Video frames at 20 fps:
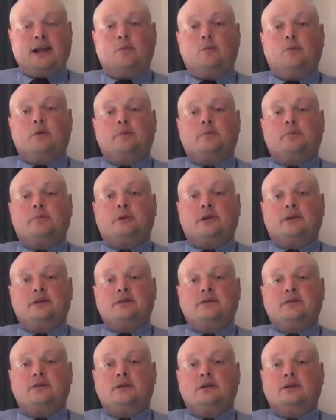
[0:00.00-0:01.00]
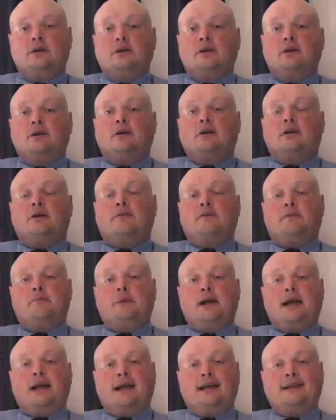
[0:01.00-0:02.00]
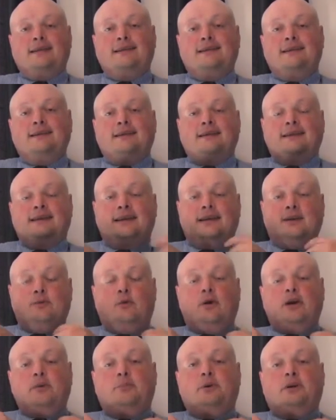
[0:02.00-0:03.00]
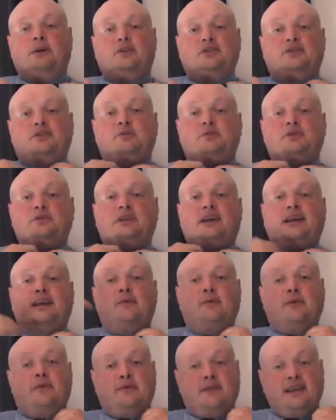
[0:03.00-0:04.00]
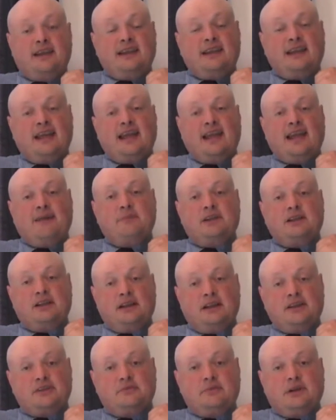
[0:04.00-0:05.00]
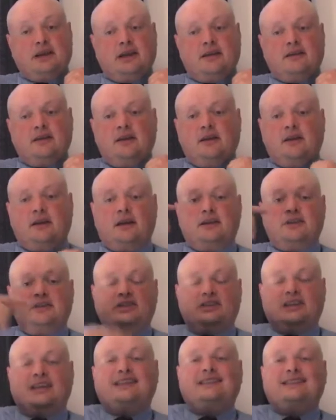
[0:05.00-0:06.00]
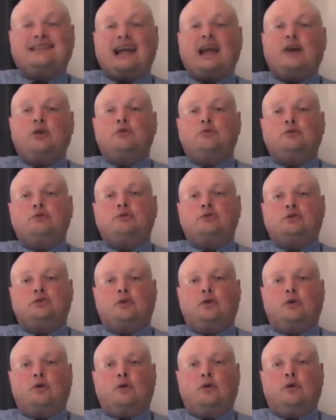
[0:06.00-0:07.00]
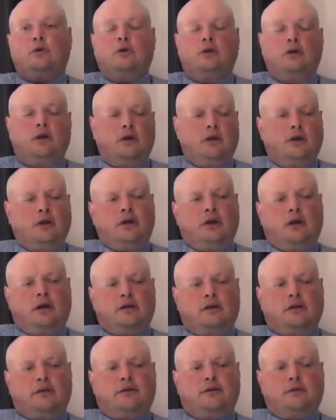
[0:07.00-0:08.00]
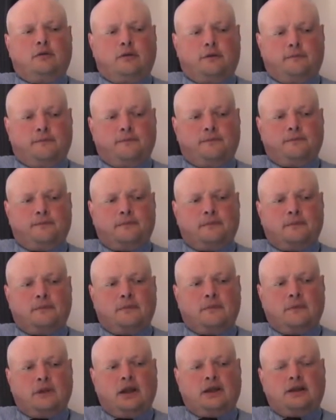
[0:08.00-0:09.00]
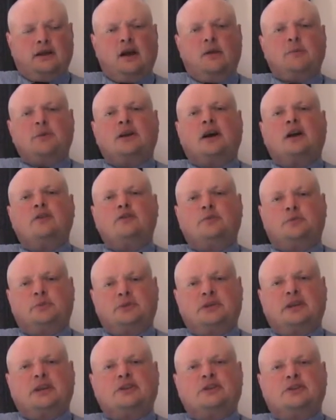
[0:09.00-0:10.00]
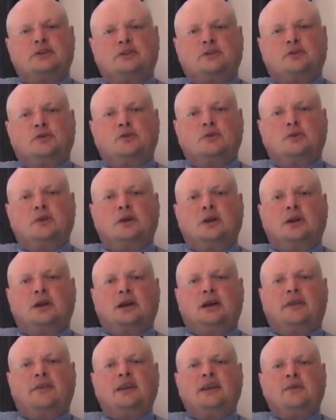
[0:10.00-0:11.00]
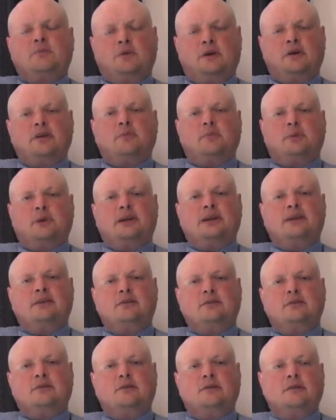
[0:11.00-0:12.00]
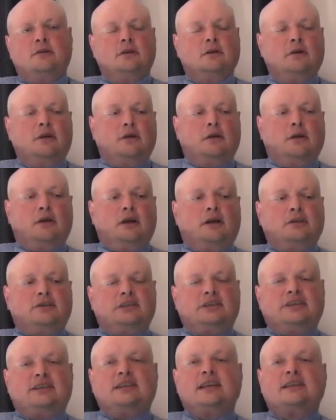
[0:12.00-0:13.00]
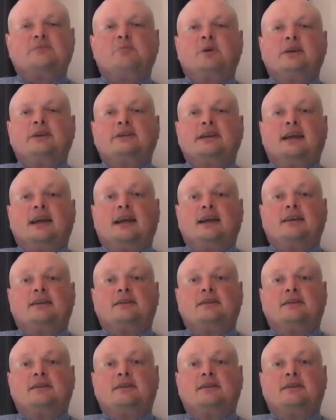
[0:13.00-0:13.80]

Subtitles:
and white print of a man in a white bar steward's jacket with thin hair, middle-aged man. And she said, "Is that who you saw?" And I thought, I can't be 100% sure. I think it might have been. And she said, "That's my dad."